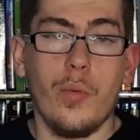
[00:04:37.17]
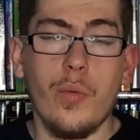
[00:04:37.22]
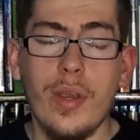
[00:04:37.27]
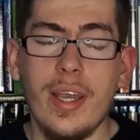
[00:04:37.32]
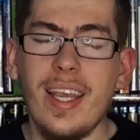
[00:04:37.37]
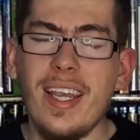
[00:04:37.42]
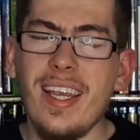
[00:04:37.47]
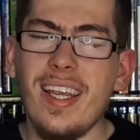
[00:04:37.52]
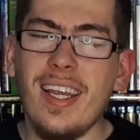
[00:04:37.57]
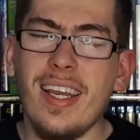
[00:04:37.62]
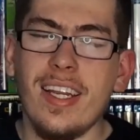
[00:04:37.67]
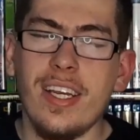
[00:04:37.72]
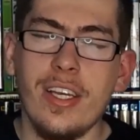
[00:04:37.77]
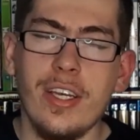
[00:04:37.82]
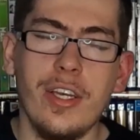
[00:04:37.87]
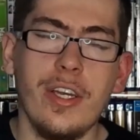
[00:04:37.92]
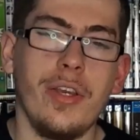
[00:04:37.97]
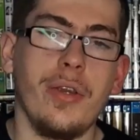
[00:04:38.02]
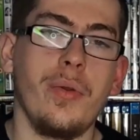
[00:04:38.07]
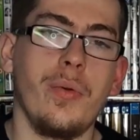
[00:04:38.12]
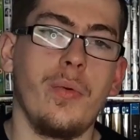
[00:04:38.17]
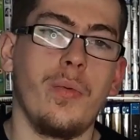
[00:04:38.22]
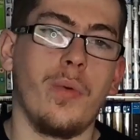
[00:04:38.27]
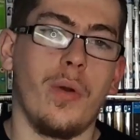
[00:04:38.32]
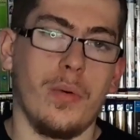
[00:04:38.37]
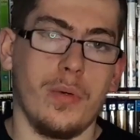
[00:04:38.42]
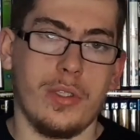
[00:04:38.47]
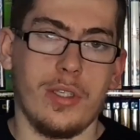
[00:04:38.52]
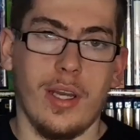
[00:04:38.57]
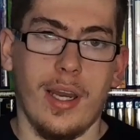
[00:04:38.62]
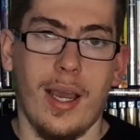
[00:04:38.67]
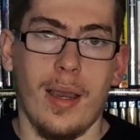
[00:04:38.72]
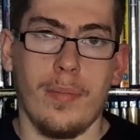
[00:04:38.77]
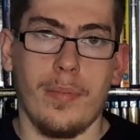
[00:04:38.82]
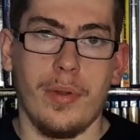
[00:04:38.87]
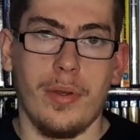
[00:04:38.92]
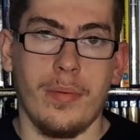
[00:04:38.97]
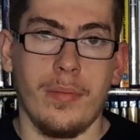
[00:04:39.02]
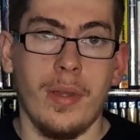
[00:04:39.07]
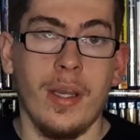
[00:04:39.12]
We knew what was going to
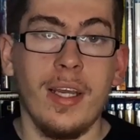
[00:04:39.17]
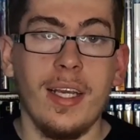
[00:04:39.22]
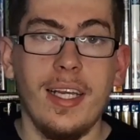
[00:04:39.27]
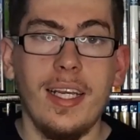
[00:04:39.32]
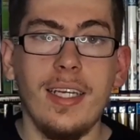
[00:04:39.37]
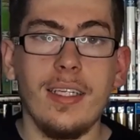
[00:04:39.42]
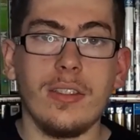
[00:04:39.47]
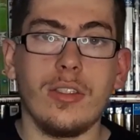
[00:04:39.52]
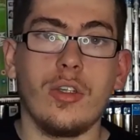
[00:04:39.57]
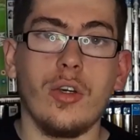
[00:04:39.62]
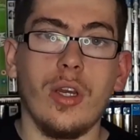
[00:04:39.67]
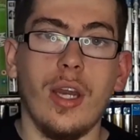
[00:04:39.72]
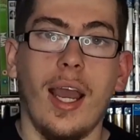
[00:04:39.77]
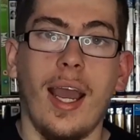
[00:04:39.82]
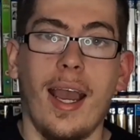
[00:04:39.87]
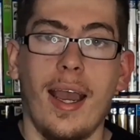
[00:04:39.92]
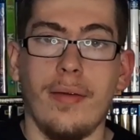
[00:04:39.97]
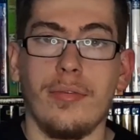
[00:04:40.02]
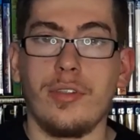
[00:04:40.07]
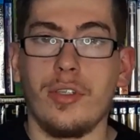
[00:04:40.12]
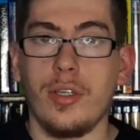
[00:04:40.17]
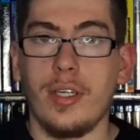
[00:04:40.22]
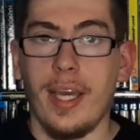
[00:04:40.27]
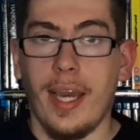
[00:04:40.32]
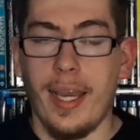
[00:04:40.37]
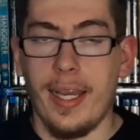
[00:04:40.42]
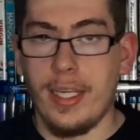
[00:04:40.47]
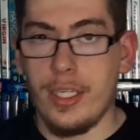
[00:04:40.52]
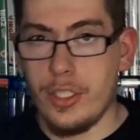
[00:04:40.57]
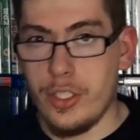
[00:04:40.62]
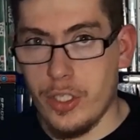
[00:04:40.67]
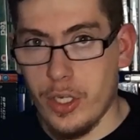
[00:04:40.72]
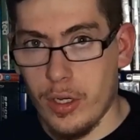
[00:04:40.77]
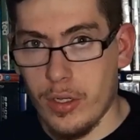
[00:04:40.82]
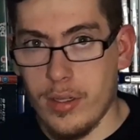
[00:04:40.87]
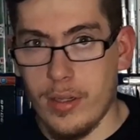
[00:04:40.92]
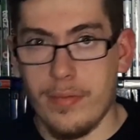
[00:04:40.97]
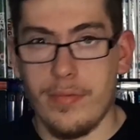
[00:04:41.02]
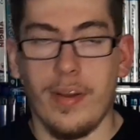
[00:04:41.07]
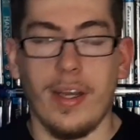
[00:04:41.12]
happen he's gonna have to get his
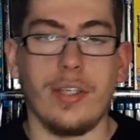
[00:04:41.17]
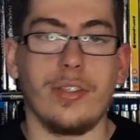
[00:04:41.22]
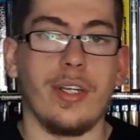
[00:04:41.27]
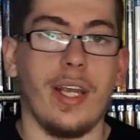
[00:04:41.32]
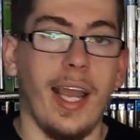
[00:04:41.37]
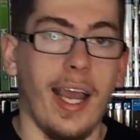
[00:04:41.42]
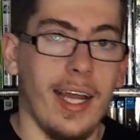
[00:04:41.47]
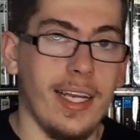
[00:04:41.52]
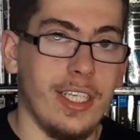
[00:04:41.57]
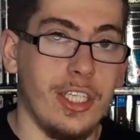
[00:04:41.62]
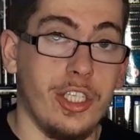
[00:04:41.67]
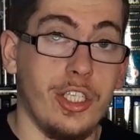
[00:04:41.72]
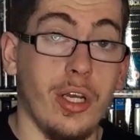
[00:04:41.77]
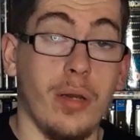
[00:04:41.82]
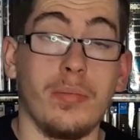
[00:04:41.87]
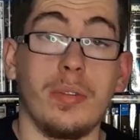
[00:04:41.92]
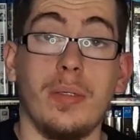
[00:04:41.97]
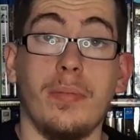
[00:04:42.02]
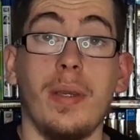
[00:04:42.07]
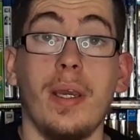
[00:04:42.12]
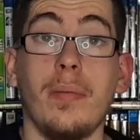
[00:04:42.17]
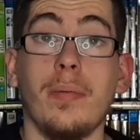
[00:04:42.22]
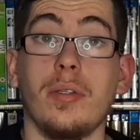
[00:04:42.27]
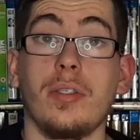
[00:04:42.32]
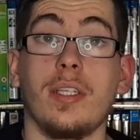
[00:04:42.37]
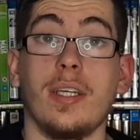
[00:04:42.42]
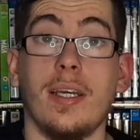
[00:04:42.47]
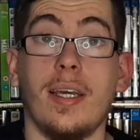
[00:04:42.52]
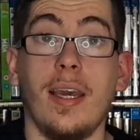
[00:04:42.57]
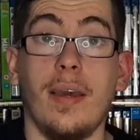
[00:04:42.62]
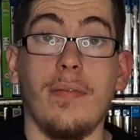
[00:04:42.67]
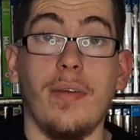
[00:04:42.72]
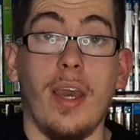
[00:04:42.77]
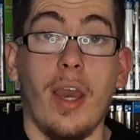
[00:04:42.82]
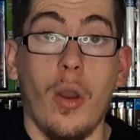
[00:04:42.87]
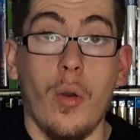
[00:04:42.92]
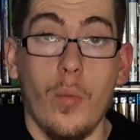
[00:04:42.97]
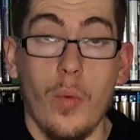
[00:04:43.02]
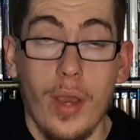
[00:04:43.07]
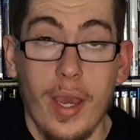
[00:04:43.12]
chocolate factory and his shop to be able to give
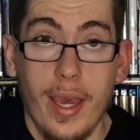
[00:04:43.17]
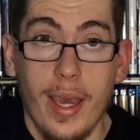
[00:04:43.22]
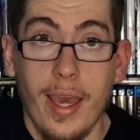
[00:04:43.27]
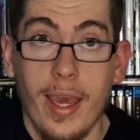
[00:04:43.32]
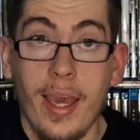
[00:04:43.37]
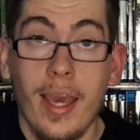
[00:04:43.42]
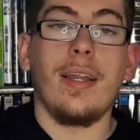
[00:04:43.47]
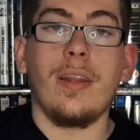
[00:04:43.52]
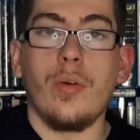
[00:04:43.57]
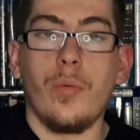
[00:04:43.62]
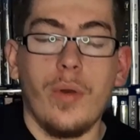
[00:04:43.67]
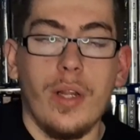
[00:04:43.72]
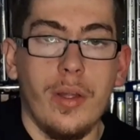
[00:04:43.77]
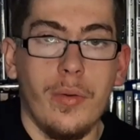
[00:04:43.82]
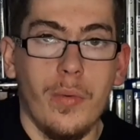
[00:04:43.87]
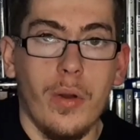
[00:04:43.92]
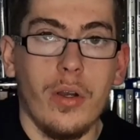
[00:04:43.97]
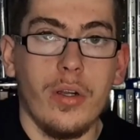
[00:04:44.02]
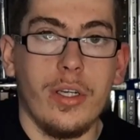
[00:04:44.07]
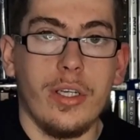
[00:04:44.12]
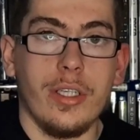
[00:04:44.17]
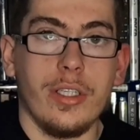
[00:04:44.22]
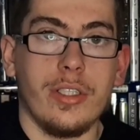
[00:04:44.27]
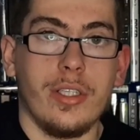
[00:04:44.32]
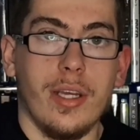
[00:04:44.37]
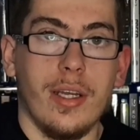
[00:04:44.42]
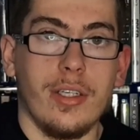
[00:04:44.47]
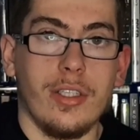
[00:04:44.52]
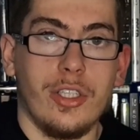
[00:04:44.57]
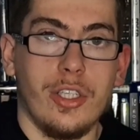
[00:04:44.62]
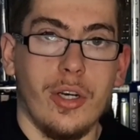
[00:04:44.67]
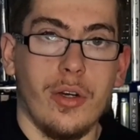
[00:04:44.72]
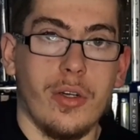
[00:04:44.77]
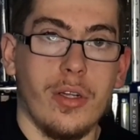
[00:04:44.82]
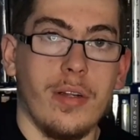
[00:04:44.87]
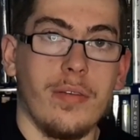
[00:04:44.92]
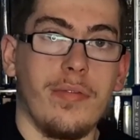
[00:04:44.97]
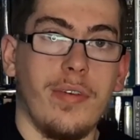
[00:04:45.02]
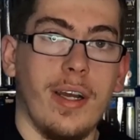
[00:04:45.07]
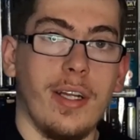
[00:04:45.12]
it away in the Willy Wonka's
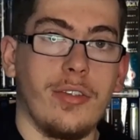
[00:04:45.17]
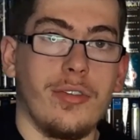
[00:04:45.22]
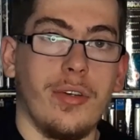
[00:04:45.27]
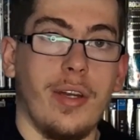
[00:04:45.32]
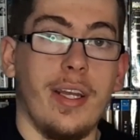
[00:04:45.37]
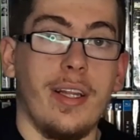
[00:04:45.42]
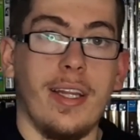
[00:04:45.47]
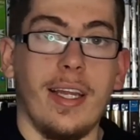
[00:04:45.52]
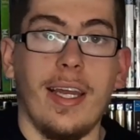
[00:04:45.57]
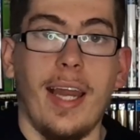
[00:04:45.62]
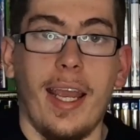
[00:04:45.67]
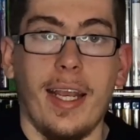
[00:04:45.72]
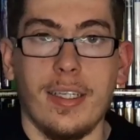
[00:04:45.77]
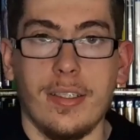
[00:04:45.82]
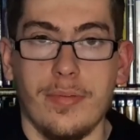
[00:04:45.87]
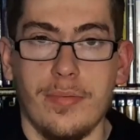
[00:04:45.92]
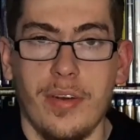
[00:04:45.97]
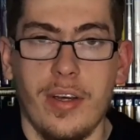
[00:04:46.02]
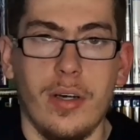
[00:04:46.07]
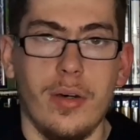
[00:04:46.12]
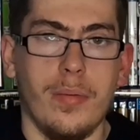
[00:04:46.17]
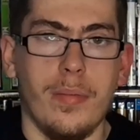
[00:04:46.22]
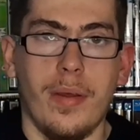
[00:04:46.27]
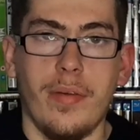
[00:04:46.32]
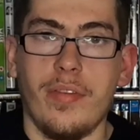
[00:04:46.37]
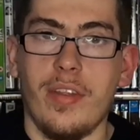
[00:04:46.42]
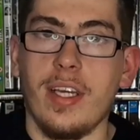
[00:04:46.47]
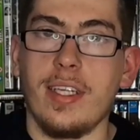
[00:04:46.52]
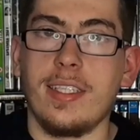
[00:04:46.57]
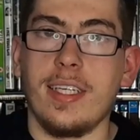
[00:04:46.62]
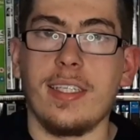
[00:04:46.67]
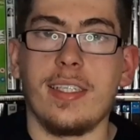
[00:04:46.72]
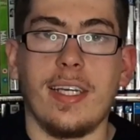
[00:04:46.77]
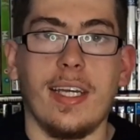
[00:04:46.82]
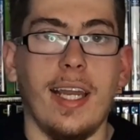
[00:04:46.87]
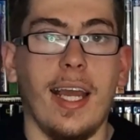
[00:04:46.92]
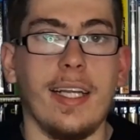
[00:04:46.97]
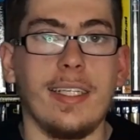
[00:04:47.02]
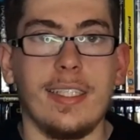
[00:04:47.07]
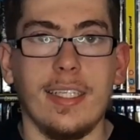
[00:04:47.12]
chocolate factory in the next film if this is
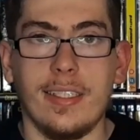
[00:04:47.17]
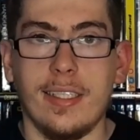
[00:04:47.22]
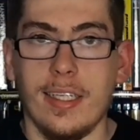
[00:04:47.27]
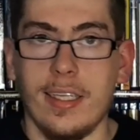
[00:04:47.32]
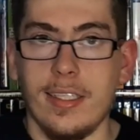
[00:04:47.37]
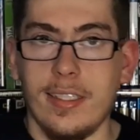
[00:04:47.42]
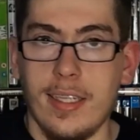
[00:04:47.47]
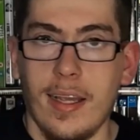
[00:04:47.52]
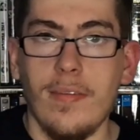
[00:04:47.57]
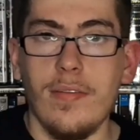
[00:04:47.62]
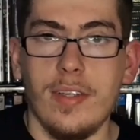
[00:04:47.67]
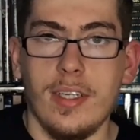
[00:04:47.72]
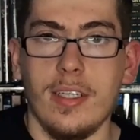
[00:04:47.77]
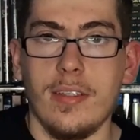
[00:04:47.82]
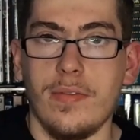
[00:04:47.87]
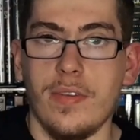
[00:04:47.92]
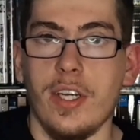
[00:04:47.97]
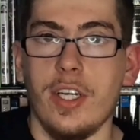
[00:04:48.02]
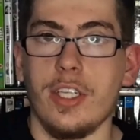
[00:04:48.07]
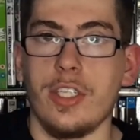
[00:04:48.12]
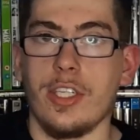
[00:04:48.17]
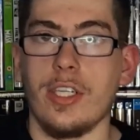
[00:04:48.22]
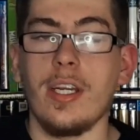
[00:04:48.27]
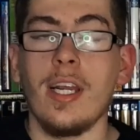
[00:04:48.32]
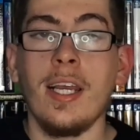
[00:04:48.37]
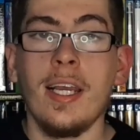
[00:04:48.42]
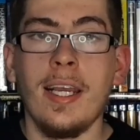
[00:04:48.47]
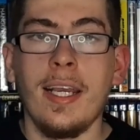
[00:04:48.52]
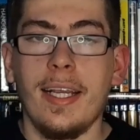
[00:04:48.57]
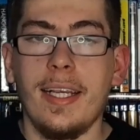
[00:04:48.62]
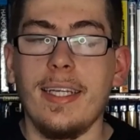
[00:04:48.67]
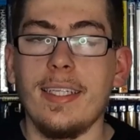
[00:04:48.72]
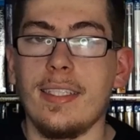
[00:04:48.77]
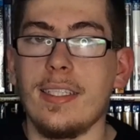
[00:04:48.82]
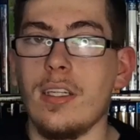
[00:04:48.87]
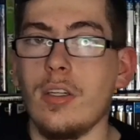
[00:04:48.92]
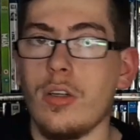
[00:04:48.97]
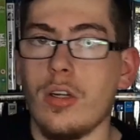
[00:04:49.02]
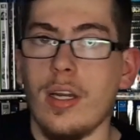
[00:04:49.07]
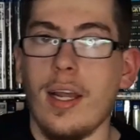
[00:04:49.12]
connected to the 70s version he's
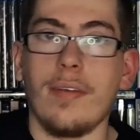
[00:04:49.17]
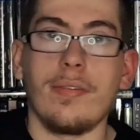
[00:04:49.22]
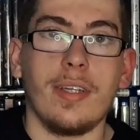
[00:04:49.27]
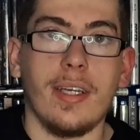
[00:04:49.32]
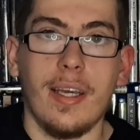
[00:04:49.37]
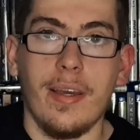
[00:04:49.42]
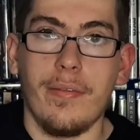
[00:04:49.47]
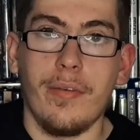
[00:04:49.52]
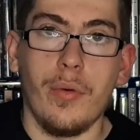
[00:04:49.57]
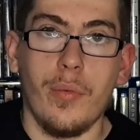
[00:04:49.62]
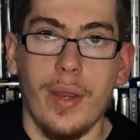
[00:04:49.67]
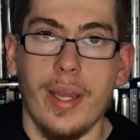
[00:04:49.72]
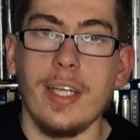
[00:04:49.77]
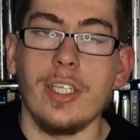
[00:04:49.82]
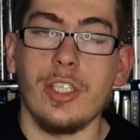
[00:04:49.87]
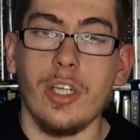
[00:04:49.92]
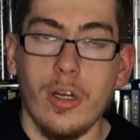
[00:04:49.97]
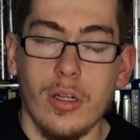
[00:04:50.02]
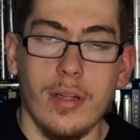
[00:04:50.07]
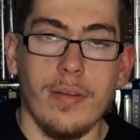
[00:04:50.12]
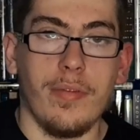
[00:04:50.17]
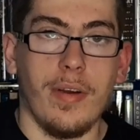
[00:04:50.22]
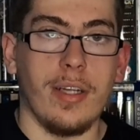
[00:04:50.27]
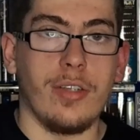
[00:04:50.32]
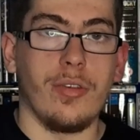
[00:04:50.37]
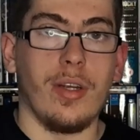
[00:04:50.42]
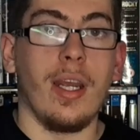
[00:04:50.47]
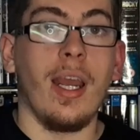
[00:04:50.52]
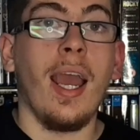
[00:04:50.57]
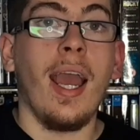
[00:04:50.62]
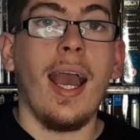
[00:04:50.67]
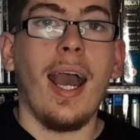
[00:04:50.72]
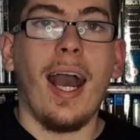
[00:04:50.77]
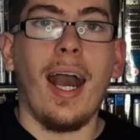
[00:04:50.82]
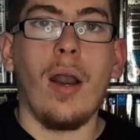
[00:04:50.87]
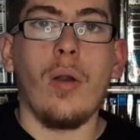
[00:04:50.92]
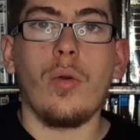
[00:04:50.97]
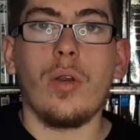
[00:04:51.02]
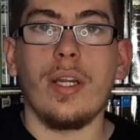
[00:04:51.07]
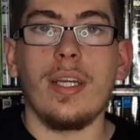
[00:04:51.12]
still gonna have to give away his chocolate factory
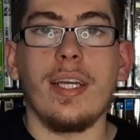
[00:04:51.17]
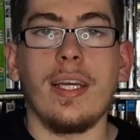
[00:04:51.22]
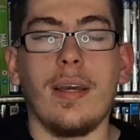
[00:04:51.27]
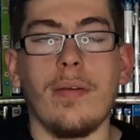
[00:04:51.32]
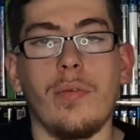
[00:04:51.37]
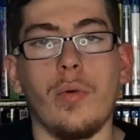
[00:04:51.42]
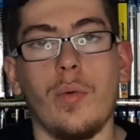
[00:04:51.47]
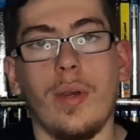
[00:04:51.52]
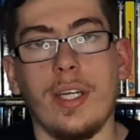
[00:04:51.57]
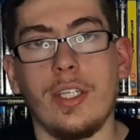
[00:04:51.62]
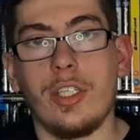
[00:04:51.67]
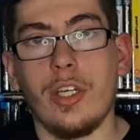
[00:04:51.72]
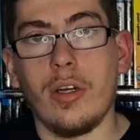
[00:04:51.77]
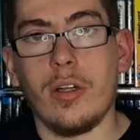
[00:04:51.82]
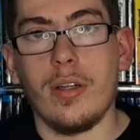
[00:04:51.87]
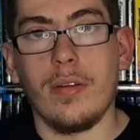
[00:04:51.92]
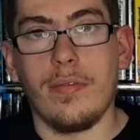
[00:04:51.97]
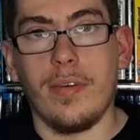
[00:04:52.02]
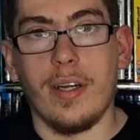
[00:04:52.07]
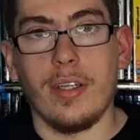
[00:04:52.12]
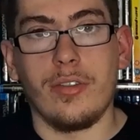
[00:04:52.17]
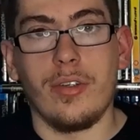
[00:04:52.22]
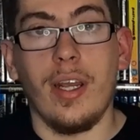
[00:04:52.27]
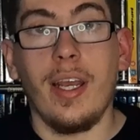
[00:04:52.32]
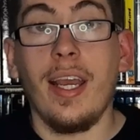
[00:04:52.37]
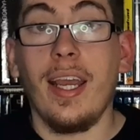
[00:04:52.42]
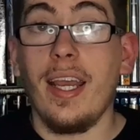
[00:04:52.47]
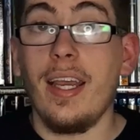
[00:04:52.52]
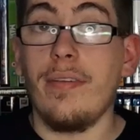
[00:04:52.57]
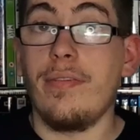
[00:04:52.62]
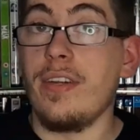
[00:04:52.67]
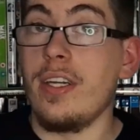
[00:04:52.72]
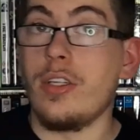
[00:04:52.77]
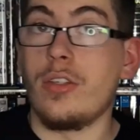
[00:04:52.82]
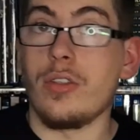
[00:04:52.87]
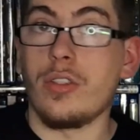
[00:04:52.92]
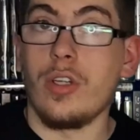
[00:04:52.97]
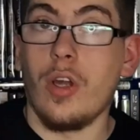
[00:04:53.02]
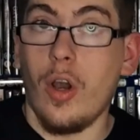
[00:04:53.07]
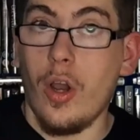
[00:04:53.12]
how can he give away his chocolate factory if he
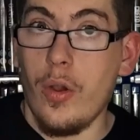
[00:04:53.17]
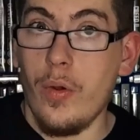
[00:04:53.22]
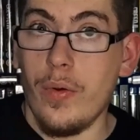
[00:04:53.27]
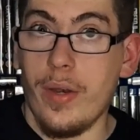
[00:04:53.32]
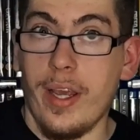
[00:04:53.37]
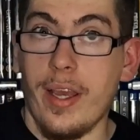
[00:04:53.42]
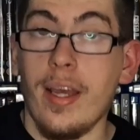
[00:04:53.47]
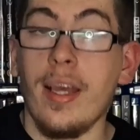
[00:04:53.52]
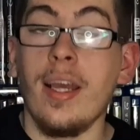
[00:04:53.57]
does not own it